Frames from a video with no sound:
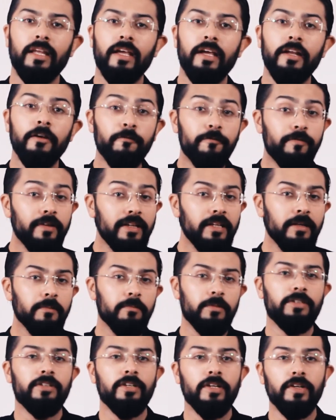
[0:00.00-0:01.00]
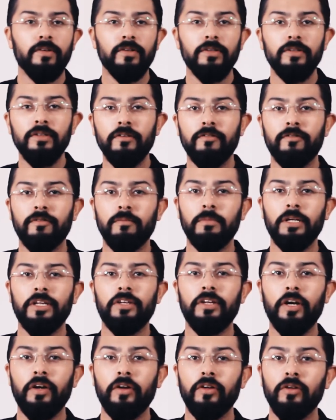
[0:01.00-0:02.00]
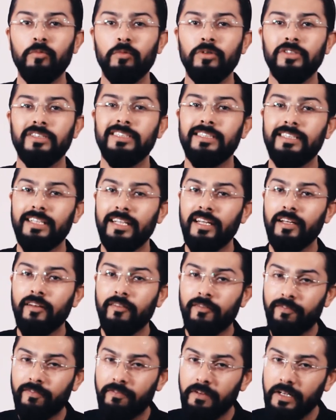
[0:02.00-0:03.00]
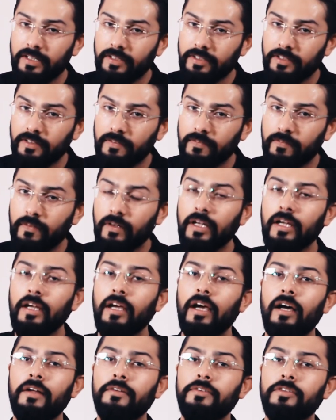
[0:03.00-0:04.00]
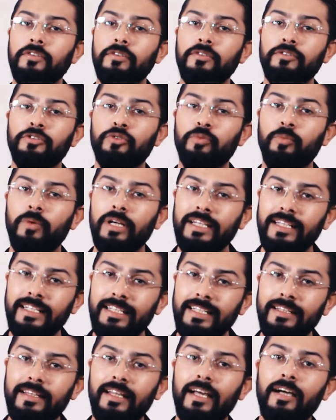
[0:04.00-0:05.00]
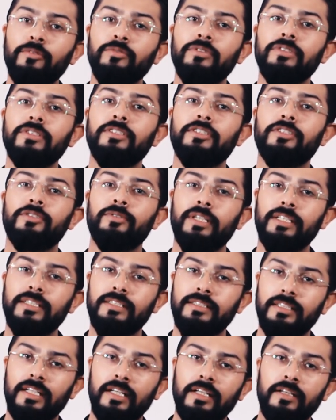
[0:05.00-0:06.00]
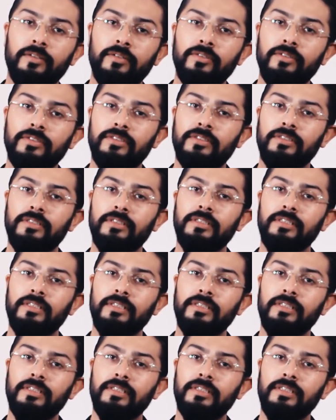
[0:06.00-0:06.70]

In a filling material, if a material would stay effective until 20,000 stress cycles,